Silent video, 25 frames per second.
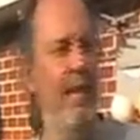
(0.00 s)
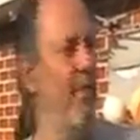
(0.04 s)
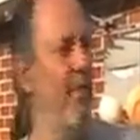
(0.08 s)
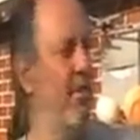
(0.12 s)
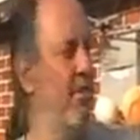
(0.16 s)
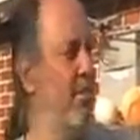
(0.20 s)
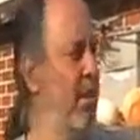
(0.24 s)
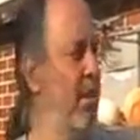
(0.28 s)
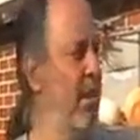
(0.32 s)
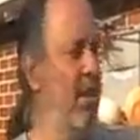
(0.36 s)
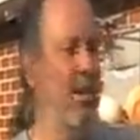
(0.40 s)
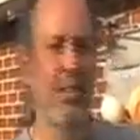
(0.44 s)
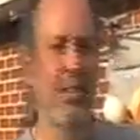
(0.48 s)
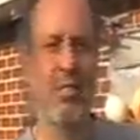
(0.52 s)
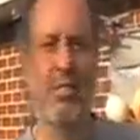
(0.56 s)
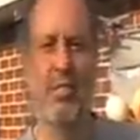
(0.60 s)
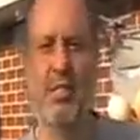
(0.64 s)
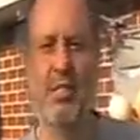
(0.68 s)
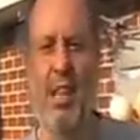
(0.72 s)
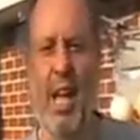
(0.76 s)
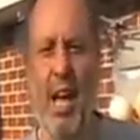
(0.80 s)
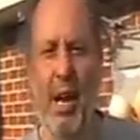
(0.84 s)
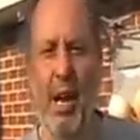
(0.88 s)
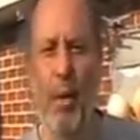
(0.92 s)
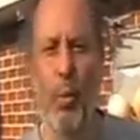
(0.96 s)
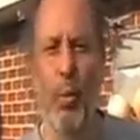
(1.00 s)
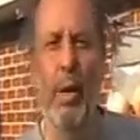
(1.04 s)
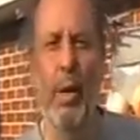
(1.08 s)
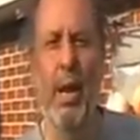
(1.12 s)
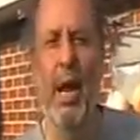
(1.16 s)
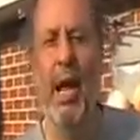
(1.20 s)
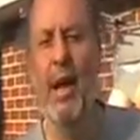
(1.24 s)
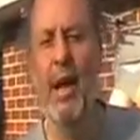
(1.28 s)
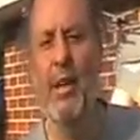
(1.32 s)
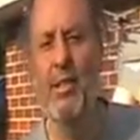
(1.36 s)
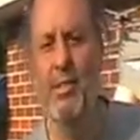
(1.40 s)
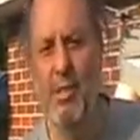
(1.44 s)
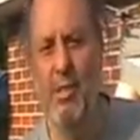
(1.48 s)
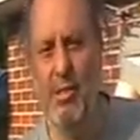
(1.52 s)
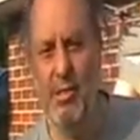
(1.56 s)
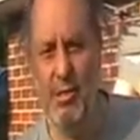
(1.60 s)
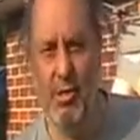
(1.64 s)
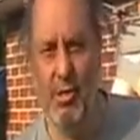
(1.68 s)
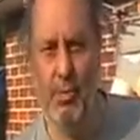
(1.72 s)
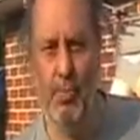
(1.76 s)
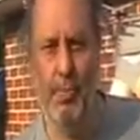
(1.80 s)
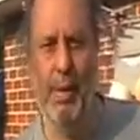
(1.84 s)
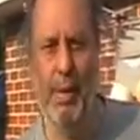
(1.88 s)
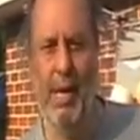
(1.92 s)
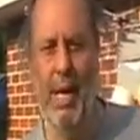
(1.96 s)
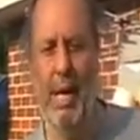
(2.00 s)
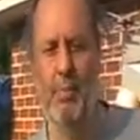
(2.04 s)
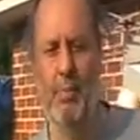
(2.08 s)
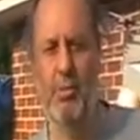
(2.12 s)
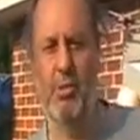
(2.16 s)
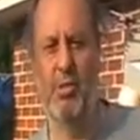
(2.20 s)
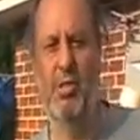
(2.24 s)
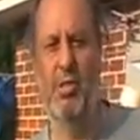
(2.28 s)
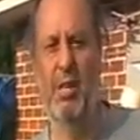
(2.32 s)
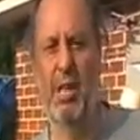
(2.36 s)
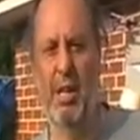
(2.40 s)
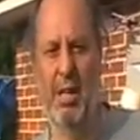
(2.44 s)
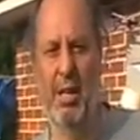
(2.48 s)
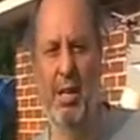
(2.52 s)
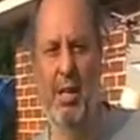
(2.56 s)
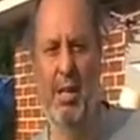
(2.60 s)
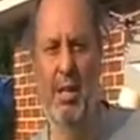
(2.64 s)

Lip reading: the sickness started when our ancestors became sick.